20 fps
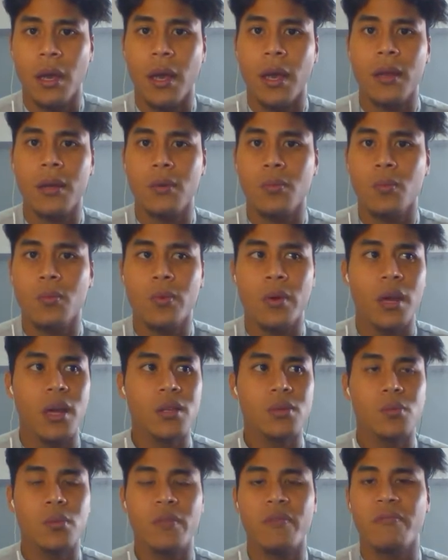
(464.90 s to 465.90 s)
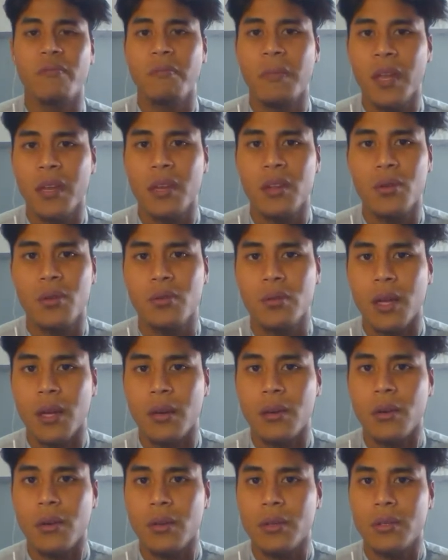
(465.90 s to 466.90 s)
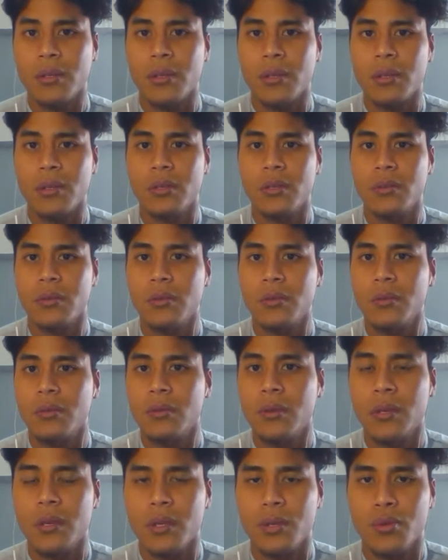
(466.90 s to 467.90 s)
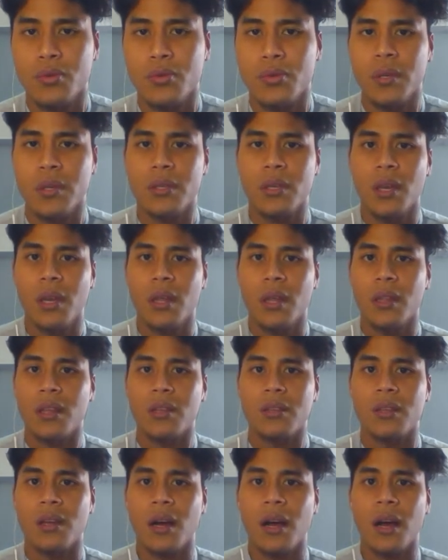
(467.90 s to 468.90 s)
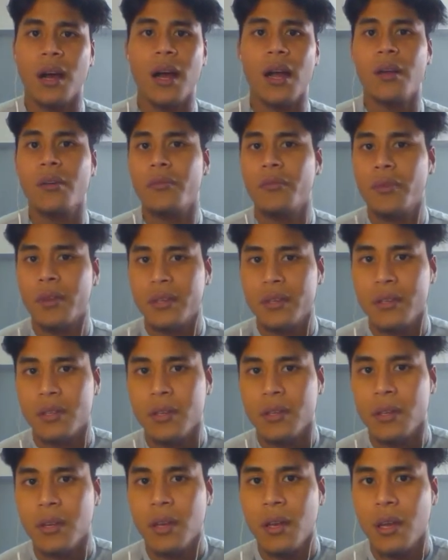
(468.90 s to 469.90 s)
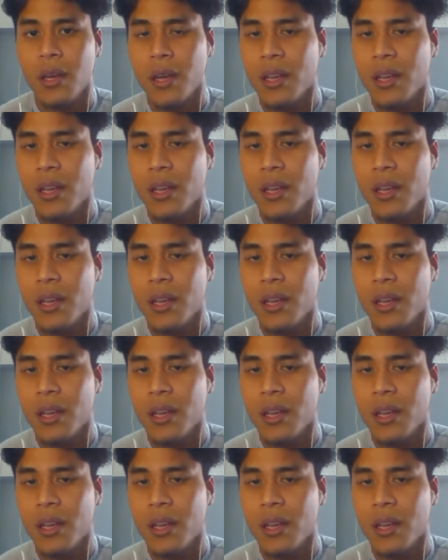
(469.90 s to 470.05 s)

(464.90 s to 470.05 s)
and as with many new technologies or new industries, there's a high risk.